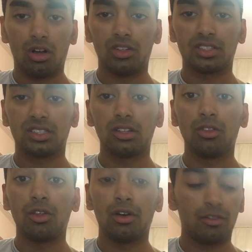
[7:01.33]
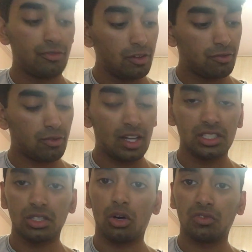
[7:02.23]
on the 5th
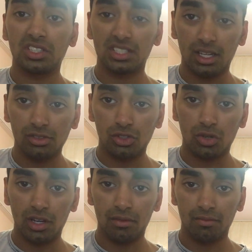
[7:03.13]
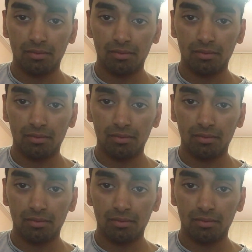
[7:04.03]
fret of the 2nd string.